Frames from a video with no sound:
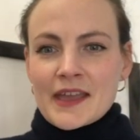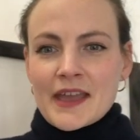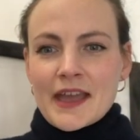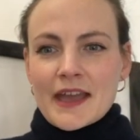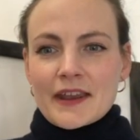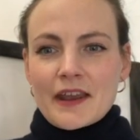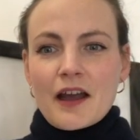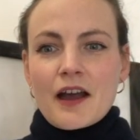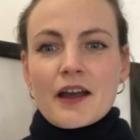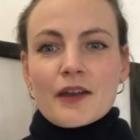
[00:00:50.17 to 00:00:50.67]

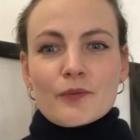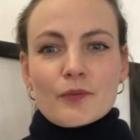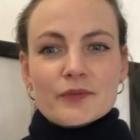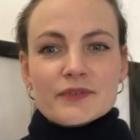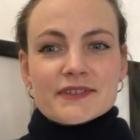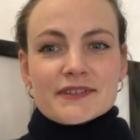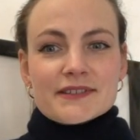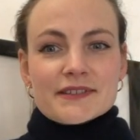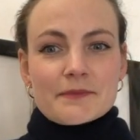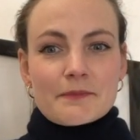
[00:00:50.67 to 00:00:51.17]
And I
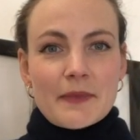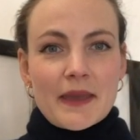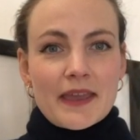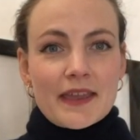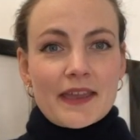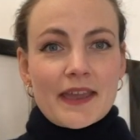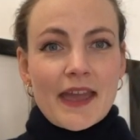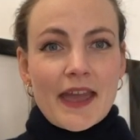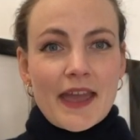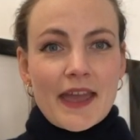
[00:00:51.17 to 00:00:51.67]
wanted to
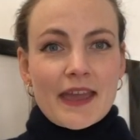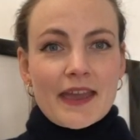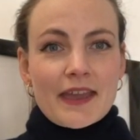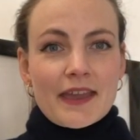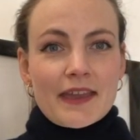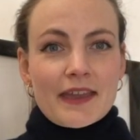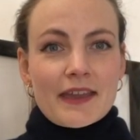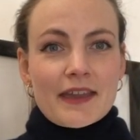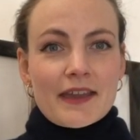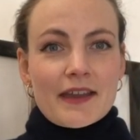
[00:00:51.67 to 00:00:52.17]
make
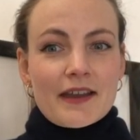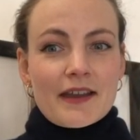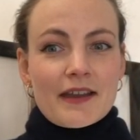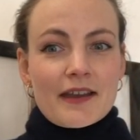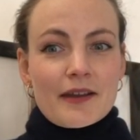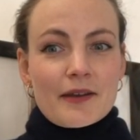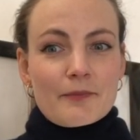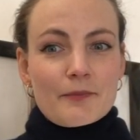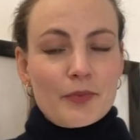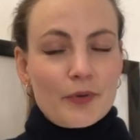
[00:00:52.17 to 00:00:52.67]
a
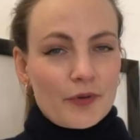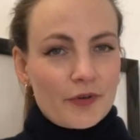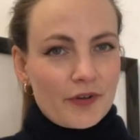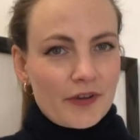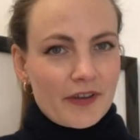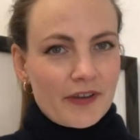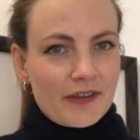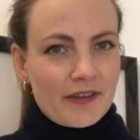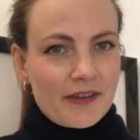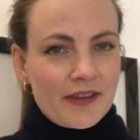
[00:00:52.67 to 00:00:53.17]

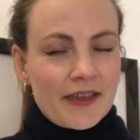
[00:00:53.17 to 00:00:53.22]
book.